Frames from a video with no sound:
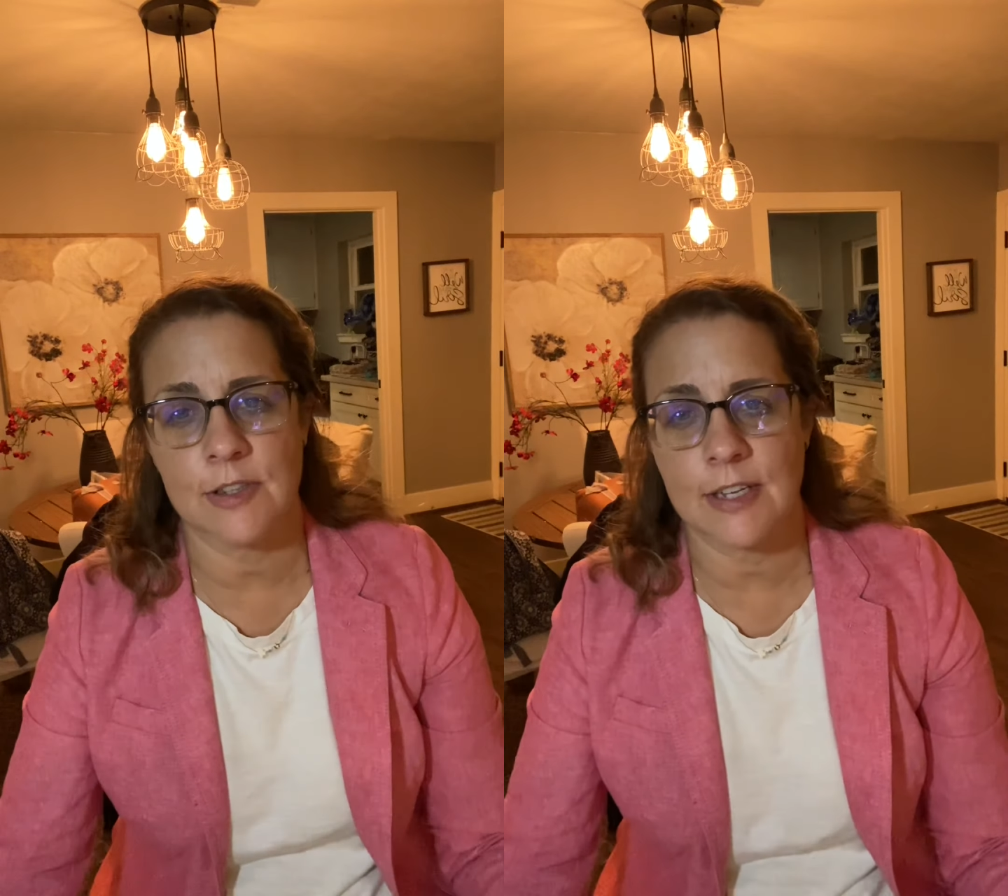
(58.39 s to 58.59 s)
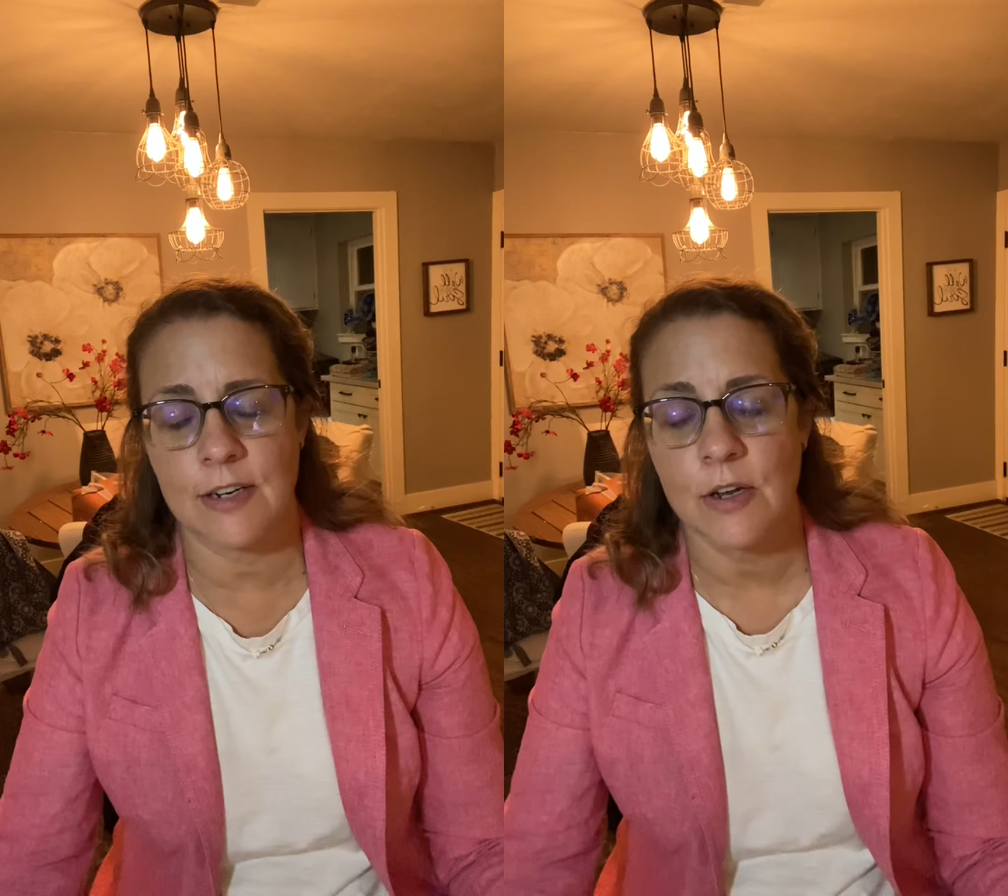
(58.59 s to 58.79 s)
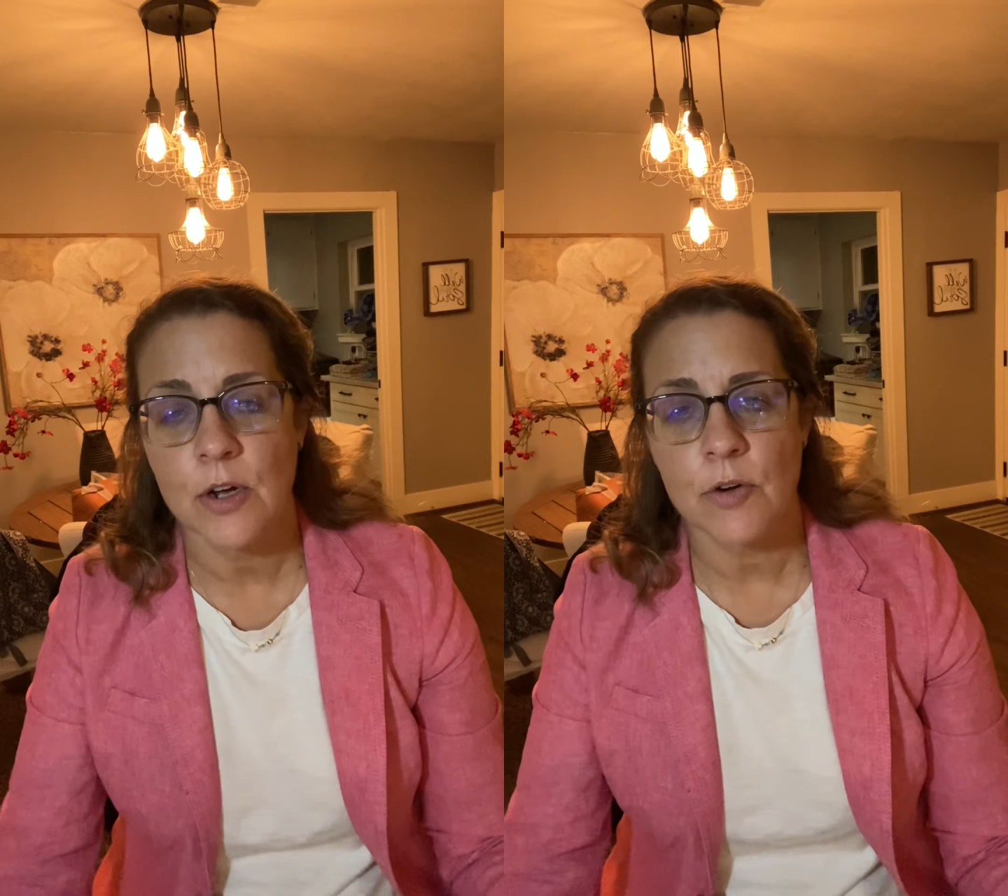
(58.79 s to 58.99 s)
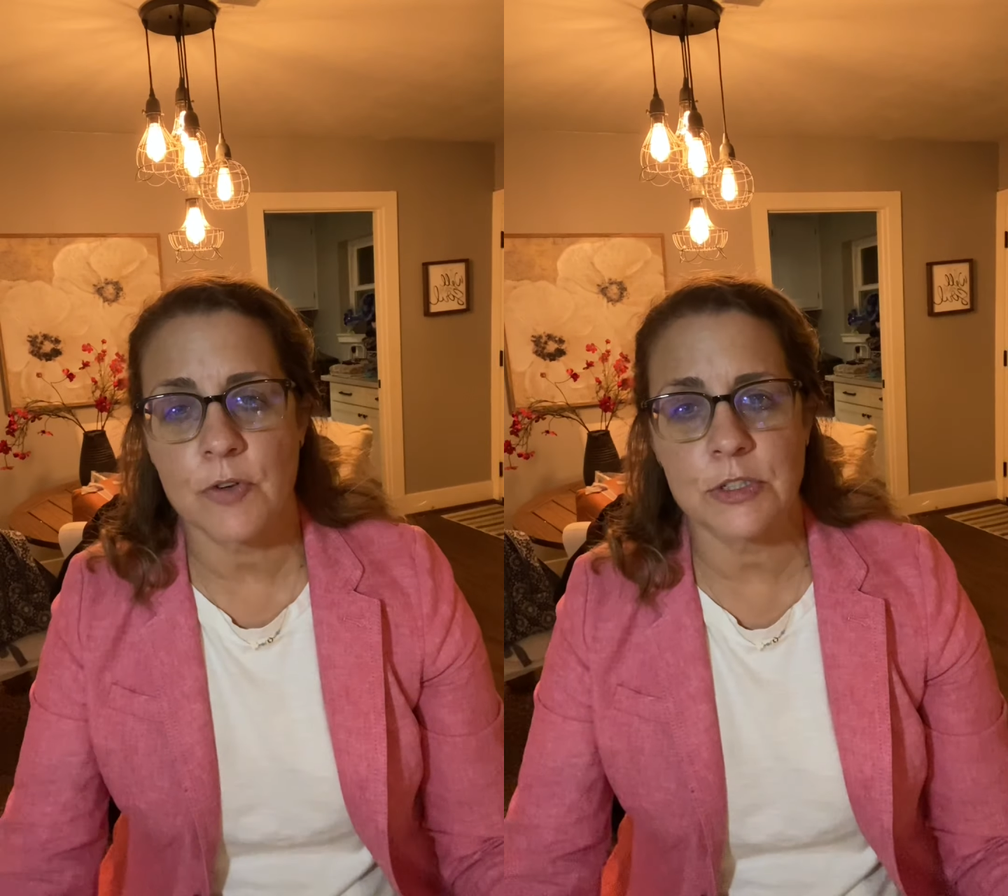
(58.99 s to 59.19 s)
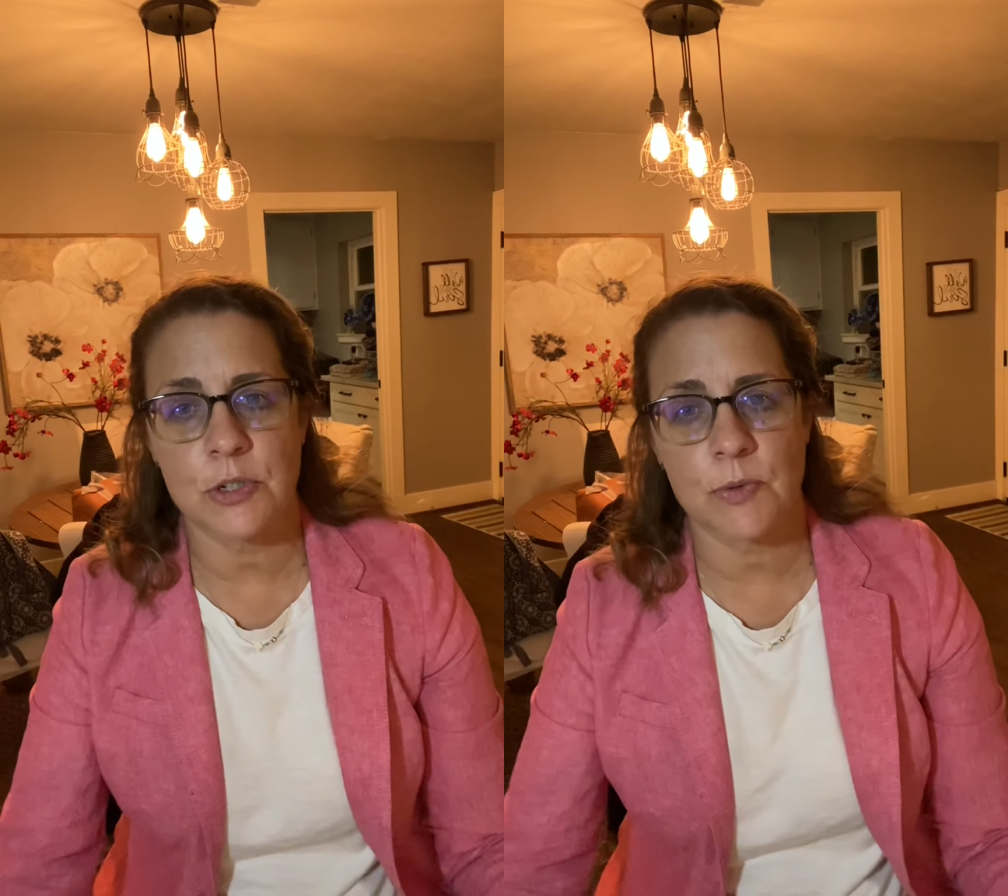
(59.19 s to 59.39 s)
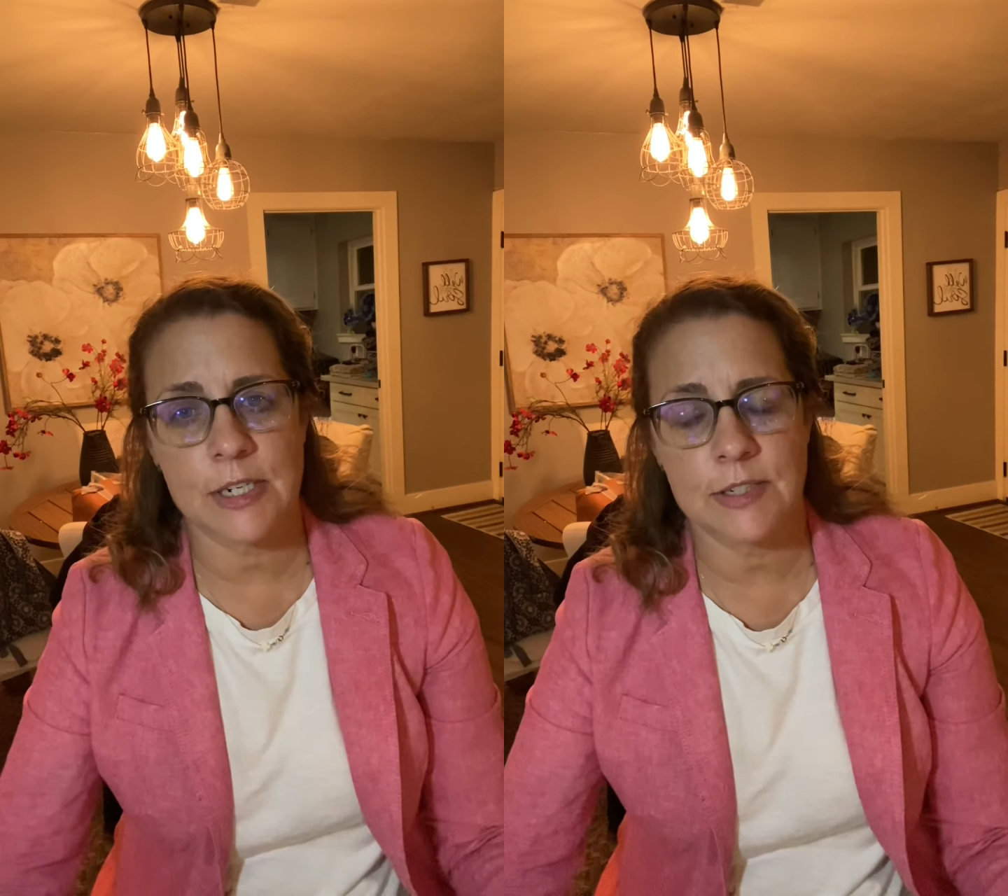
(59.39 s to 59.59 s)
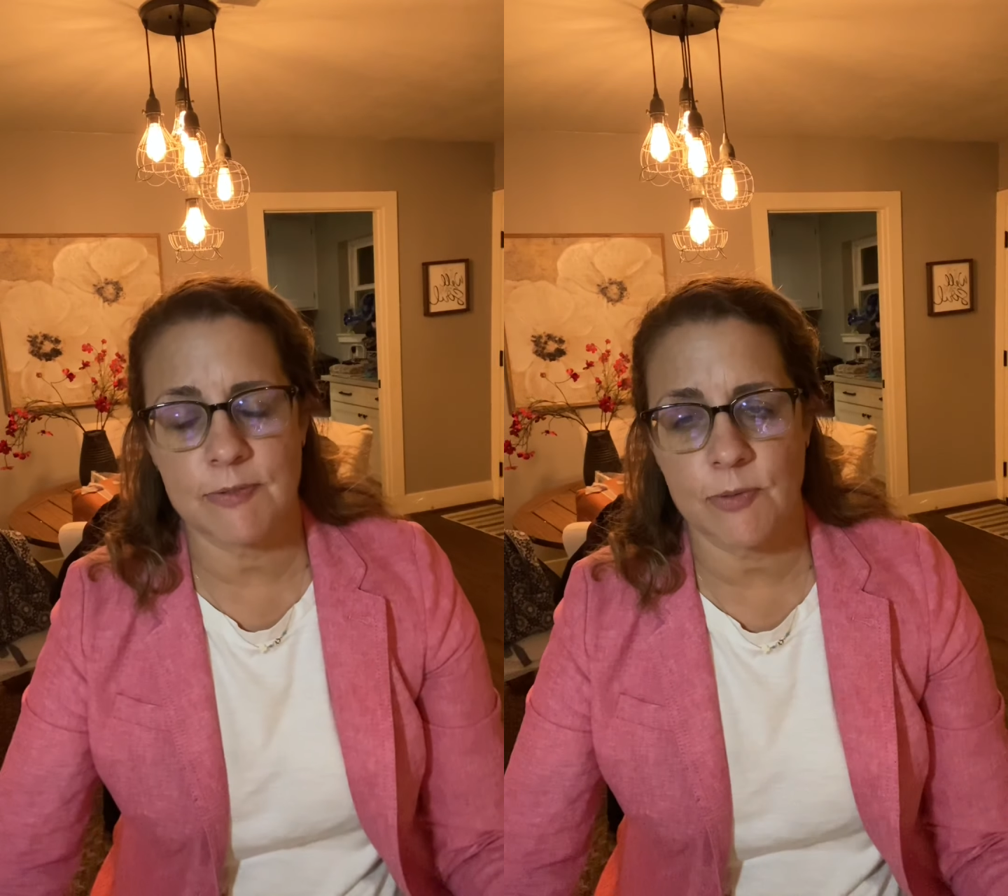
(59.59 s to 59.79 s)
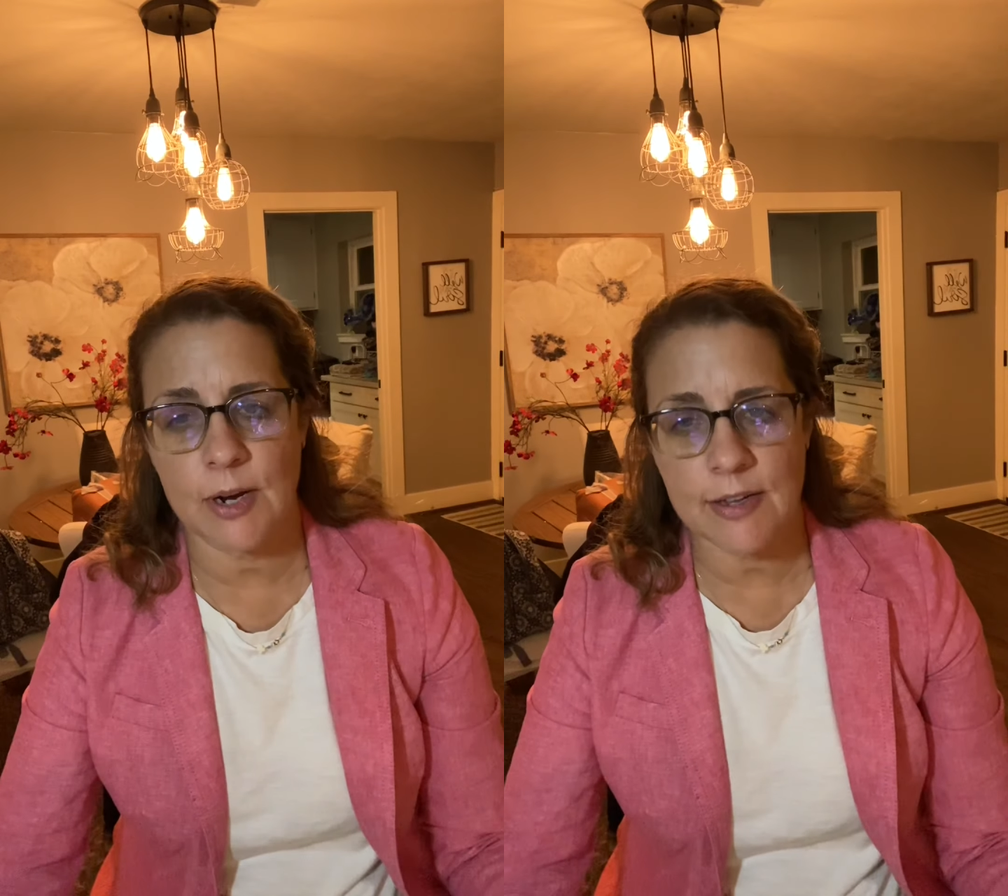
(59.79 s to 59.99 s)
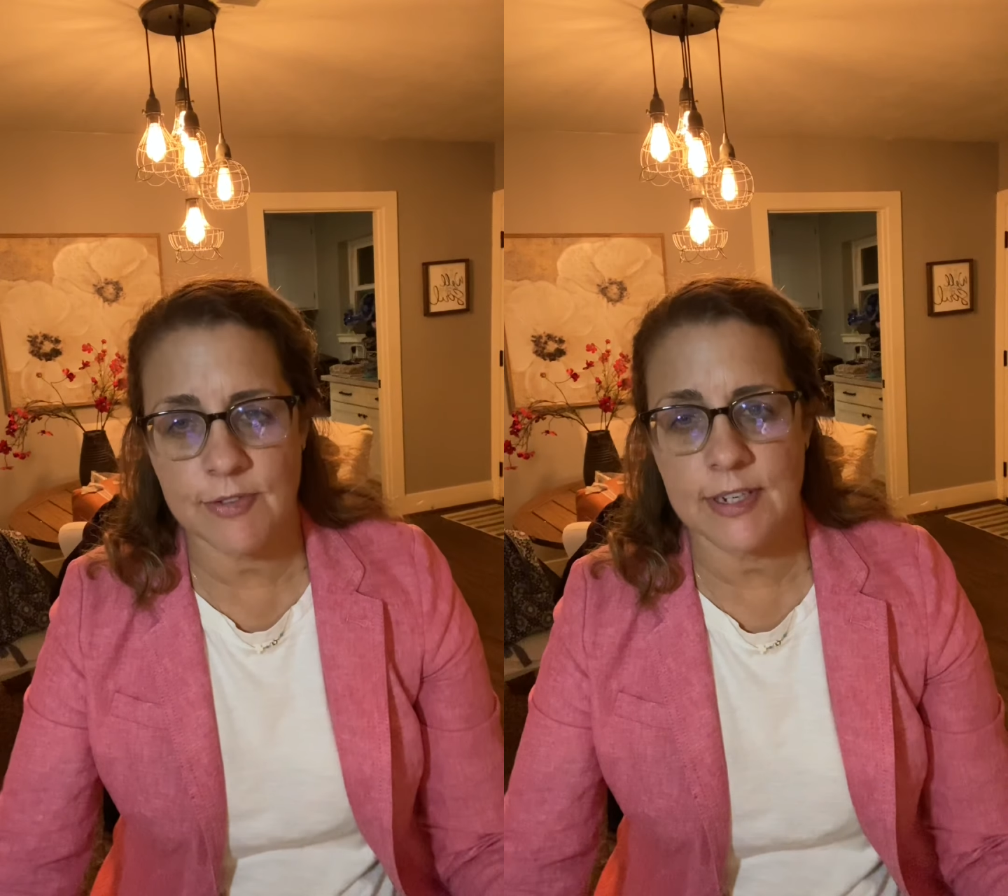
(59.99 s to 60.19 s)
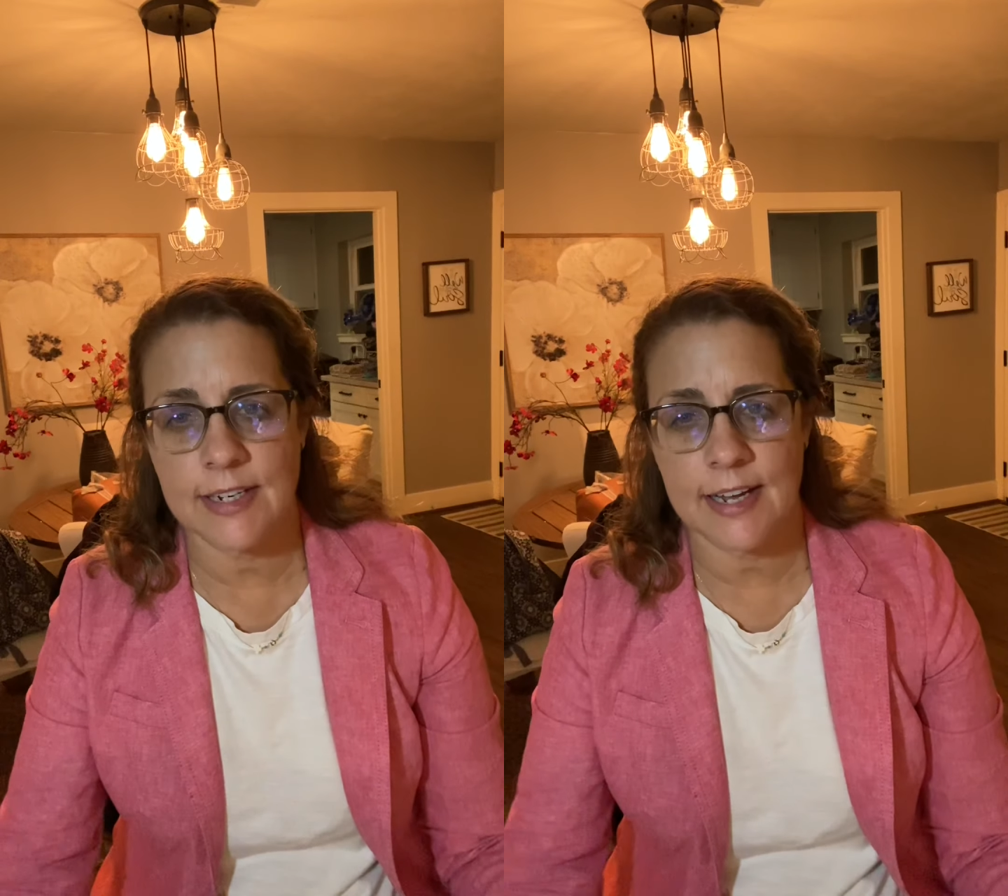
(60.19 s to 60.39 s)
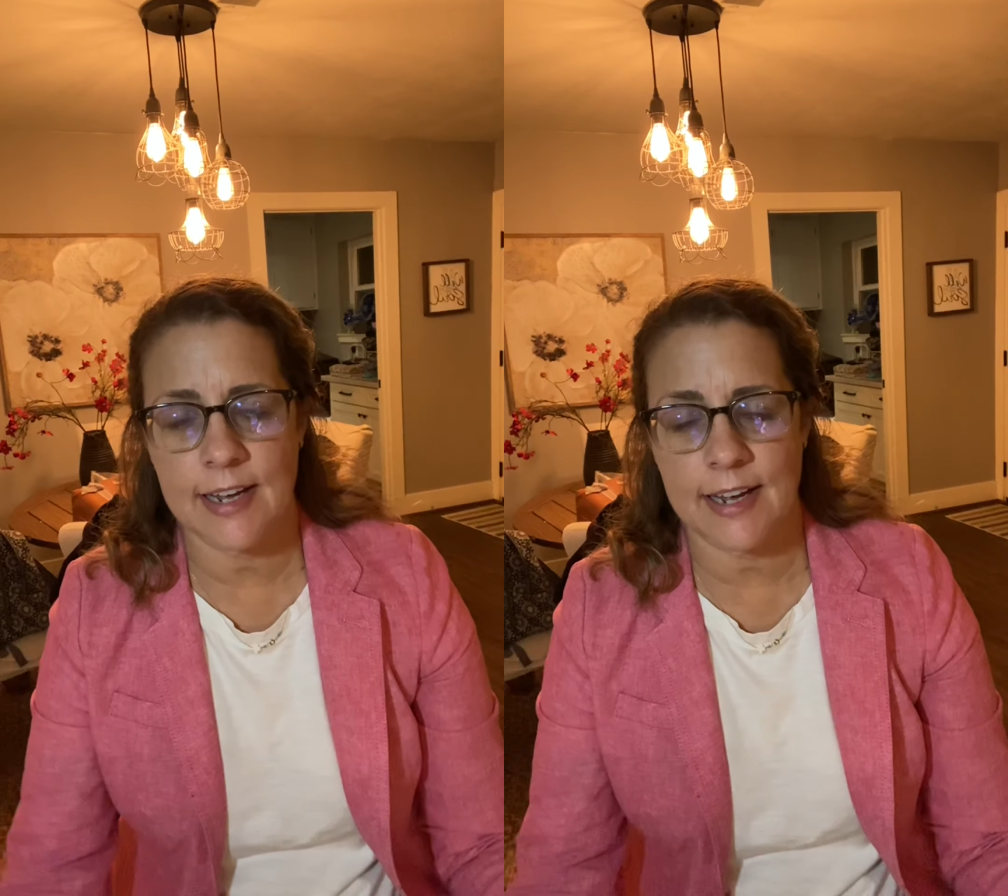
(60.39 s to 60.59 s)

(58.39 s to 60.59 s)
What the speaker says: and then French and Raven,